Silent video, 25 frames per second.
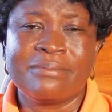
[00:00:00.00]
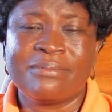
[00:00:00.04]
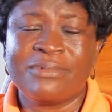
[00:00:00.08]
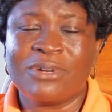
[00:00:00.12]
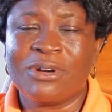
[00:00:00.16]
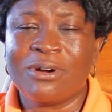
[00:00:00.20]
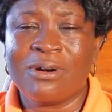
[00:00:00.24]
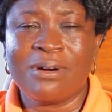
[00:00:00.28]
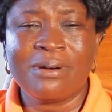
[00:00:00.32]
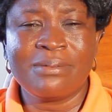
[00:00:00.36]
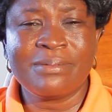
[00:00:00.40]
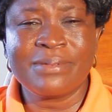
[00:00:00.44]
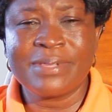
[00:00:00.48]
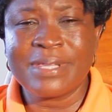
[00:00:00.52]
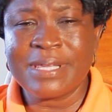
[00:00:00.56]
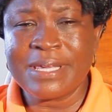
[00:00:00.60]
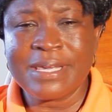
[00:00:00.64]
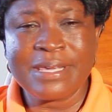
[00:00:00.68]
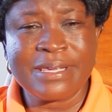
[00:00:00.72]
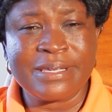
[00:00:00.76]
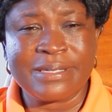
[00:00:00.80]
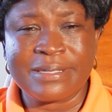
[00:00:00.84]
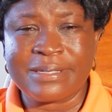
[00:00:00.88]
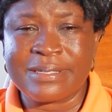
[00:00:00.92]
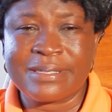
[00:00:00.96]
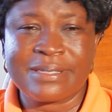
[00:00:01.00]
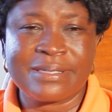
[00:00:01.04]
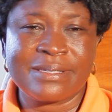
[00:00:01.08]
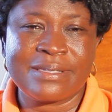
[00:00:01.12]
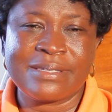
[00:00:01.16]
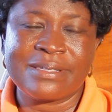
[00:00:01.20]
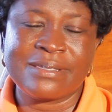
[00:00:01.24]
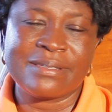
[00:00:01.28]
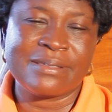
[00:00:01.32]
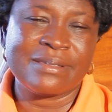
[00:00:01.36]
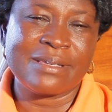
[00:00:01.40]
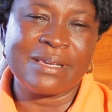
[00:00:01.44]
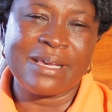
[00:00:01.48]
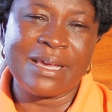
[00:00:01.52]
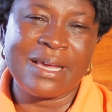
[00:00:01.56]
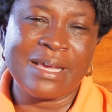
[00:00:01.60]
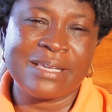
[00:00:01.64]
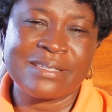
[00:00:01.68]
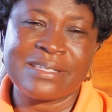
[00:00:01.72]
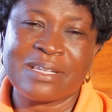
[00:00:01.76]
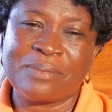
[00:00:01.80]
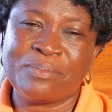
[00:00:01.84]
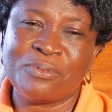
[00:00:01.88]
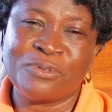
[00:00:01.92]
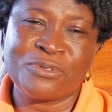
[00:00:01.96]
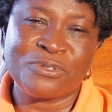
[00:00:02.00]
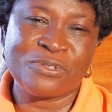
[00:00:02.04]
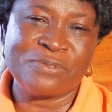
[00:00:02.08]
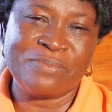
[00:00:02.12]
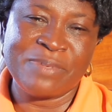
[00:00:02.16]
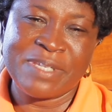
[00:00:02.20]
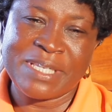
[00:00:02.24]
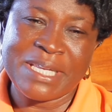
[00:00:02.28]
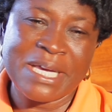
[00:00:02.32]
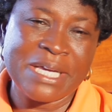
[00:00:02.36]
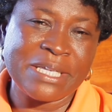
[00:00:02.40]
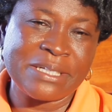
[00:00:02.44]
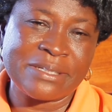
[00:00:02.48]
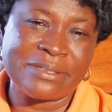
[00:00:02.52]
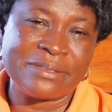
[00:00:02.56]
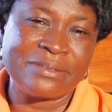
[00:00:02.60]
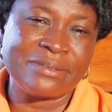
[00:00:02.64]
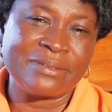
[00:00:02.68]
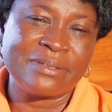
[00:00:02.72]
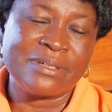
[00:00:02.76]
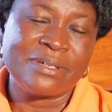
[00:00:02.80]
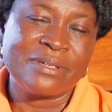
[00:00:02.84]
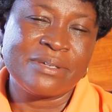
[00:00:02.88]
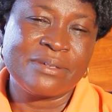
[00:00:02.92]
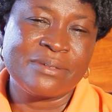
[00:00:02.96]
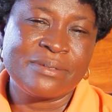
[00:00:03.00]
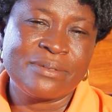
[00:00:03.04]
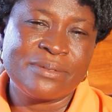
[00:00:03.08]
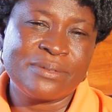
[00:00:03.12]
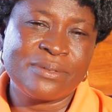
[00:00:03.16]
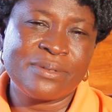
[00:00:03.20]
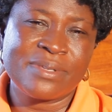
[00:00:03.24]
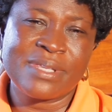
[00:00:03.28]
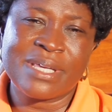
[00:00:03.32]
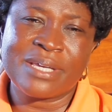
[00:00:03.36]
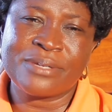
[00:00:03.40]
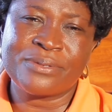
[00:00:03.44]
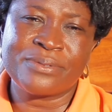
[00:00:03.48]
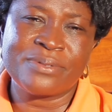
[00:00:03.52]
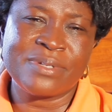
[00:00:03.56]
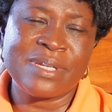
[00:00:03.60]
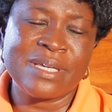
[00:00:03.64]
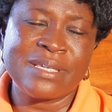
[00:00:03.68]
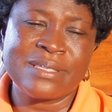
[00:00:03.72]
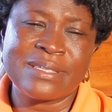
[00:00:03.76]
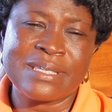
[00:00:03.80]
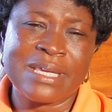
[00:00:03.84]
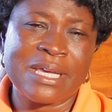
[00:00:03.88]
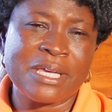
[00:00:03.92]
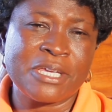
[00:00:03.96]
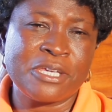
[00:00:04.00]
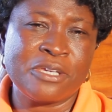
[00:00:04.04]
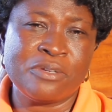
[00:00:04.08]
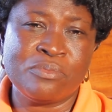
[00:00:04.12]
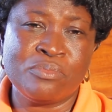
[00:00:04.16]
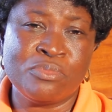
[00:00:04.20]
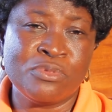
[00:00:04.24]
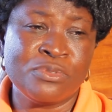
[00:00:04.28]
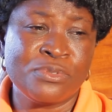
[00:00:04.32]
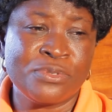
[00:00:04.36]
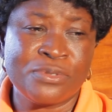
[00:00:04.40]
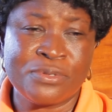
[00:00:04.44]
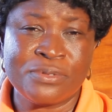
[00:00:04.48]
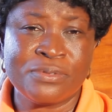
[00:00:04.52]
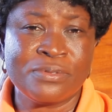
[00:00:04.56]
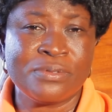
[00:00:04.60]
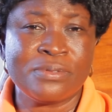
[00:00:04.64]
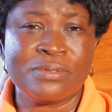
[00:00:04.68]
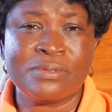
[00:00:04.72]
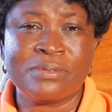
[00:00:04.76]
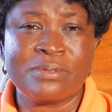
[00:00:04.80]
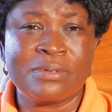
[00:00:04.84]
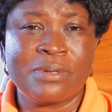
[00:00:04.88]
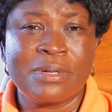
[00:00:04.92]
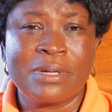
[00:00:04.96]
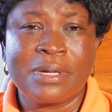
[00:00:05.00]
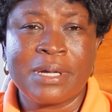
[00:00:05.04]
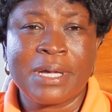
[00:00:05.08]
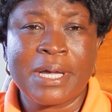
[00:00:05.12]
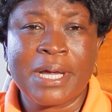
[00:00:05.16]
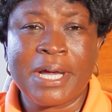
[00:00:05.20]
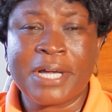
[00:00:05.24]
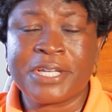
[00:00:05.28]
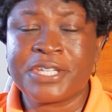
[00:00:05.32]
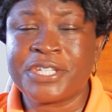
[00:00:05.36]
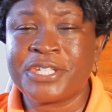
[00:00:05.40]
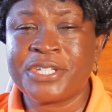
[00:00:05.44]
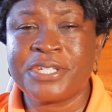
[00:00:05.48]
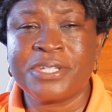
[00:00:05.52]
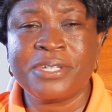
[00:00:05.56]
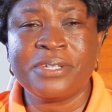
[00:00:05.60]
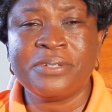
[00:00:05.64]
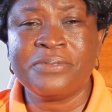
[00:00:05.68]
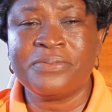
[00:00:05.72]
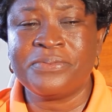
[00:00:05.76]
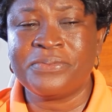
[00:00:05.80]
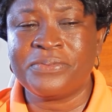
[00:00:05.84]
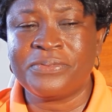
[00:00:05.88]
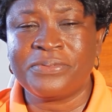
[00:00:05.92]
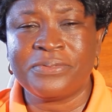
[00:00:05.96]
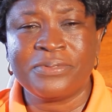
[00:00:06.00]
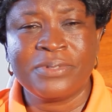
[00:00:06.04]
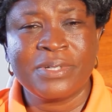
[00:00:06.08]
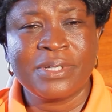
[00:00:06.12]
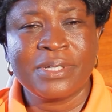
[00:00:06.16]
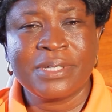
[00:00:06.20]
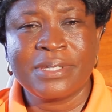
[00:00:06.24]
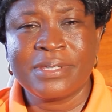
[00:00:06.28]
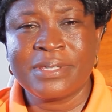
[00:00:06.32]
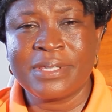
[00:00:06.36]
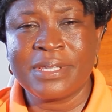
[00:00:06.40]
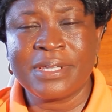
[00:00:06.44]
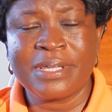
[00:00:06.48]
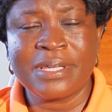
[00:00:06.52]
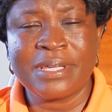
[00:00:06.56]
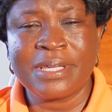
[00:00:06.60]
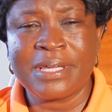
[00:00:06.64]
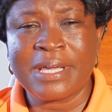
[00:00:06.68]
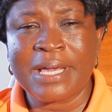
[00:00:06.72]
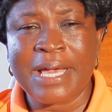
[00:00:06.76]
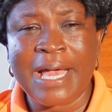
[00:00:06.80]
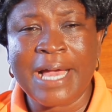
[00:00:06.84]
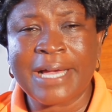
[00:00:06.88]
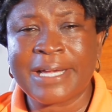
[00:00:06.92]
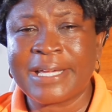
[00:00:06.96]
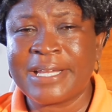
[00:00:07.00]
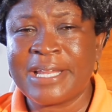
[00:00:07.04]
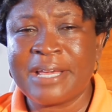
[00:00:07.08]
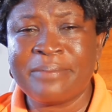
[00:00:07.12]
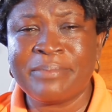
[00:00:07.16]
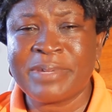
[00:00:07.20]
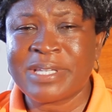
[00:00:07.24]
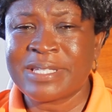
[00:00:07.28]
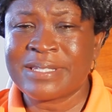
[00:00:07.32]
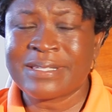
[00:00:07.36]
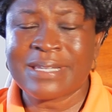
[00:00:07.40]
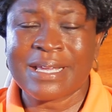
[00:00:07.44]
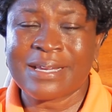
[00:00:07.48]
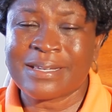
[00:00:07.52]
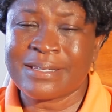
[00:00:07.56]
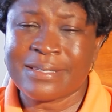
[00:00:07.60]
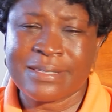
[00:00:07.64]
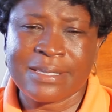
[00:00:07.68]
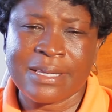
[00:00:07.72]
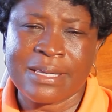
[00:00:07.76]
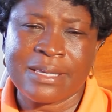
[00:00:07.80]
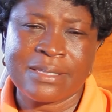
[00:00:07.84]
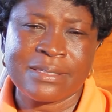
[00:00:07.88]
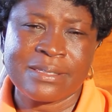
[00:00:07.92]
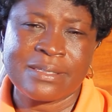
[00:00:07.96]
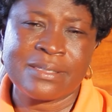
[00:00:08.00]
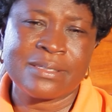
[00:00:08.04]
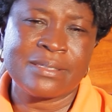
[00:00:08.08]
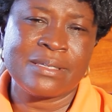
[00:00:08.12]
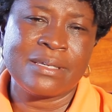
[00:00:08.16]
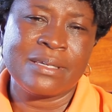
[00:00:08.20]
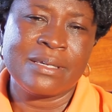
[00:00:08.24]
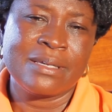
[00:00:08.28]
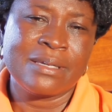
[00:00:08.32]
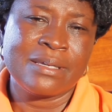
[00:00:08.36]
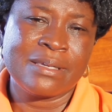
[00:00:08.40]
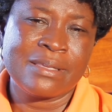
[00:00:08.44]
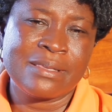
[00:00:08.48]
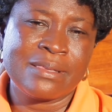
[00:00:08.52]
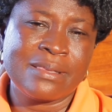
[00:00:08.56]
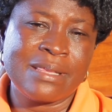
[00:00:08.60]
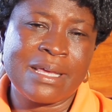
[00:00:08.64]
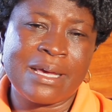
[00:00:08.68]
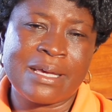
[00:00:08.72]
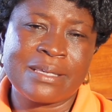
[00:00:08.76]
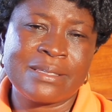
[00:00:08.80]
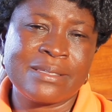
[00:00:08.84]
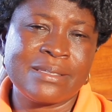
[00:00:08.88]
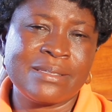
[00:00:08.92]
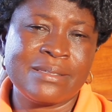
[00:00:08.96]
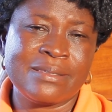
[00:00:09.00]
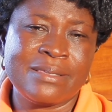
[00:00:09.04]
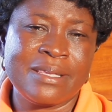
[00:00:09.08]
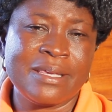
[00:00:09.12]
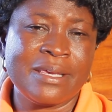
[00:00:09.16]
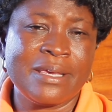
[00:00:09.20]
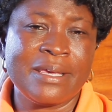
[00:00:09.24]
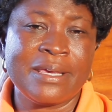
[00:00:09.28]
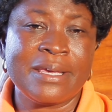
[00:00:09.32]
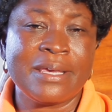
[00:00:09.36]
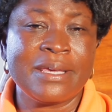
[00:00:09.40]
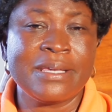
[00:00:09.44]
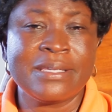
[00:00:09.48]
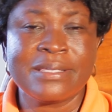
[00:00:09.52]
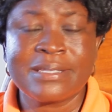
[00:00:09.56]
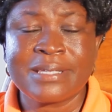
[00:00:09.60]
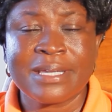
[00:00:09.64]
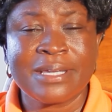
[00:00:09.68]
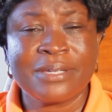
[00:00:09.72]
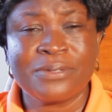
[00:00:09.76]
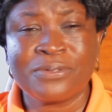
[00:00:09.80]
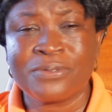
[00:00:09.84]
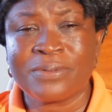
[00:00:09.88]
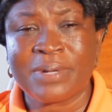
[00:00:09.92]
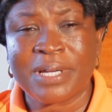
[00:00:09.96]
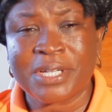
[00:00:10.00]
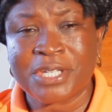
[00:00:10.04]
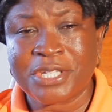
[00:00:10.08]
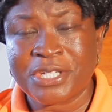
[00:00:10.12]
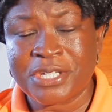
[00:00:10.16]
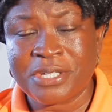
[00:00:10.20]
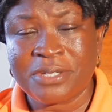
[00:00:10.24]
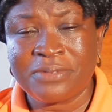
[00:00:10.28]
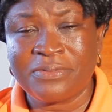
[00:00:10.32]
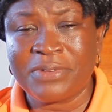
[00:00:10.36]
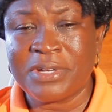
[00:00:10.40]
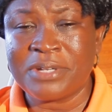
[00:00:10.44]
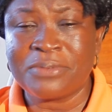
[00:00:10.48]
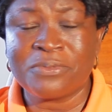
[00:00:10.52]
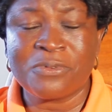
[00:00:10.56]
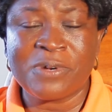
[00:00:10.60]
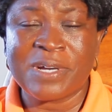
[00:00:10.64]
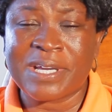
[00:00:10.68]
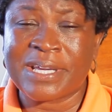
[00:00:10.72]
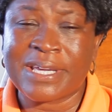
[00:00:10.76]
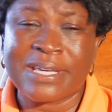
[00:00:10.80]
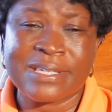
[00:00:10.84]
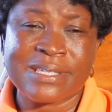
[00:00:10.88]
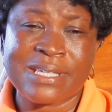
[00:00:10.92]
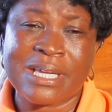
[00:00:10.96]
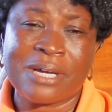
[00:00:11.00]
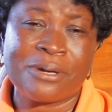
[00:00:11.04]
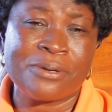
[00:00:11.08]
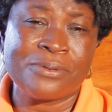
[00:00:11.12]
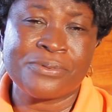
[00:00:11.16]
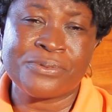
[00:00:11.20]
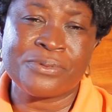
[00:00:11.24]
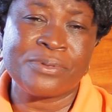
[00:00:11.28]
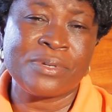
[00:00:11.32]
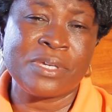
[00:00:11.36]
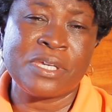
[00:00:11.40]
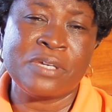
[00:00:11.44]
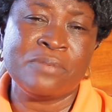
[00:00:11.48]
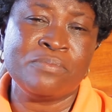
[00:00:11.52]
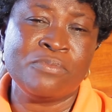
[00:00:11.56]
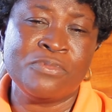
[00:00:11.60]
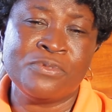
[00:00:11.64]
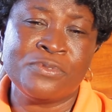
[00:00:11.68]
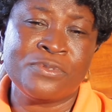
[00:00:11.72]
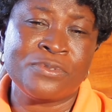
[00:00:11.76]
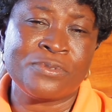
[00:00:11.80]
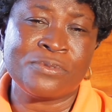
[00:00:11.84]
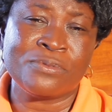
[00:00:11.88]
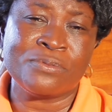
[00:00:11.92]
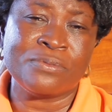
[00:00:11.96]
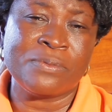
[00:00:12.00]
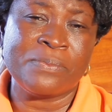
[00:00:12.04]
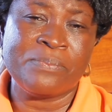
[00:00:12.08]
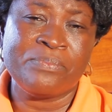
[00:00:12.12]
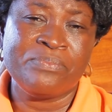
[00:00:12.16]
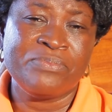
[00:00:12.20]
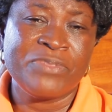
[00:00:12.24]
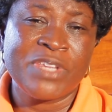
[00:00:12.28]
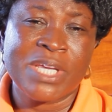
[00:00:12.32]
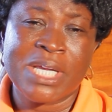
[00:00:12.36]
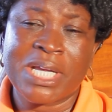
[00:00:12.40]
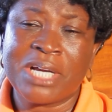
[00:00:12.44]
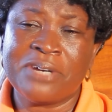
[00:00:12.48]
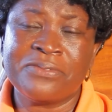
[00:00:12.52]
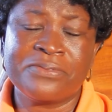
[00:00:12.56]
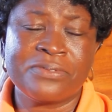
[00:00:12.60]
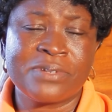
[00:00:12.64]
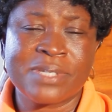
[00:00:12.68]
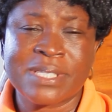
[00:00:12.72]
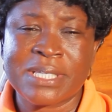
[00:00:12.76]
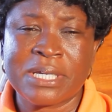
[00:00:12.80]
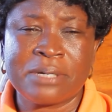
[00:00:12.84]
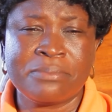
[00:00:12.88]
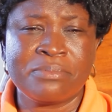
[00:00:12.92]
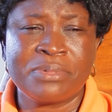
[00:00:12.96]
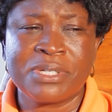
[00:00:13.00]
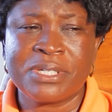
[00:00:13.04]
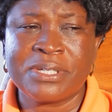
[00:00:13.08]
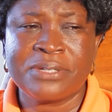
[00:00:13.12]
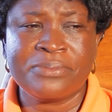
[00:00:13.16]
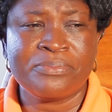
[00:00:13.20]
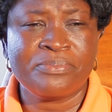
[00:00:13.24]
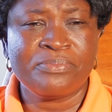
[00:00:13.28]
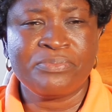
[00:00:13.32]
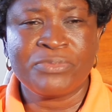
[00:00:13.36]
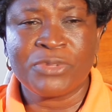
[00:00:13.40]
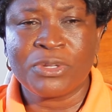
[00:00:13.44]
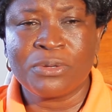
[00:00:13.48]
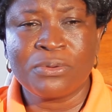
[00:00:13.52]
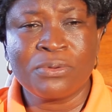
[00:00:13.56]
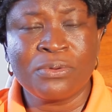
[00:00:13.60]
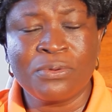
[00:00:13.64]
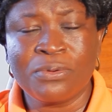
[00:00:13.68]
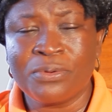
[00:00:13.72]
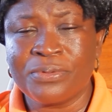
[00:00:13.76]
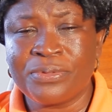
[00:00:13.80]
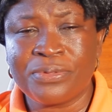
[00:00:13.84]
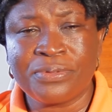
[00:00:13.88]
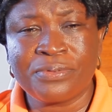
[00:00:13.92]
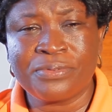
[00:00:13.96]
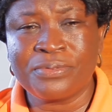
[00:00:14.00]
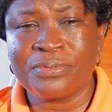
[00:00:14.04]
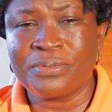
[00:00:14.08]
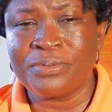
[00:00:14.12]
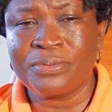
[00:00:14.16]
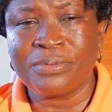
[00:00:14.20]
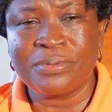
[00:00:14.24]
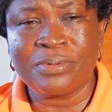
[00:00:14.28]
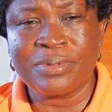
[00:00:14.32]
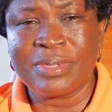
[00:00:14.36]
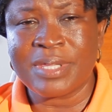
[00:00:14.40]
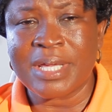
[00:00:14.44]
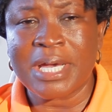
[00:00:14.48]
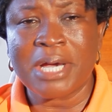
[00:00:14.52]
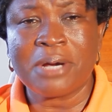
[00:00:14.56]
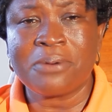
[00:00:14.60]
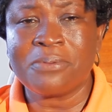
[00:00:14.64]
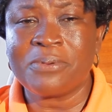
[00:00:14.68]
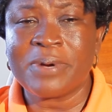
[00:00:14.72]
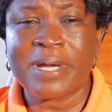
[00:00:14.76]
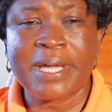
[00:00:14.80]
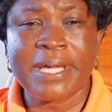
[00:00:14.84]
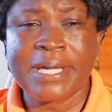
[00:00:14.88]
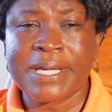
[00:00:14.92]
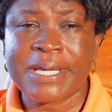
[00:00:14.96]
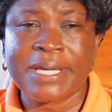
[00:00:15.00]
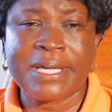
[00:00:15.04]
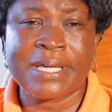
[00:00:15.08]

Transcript: all these are supposed to be done so that students are able to achieve the academic success that they intend to achieve and workers are also able to comfortably go through their work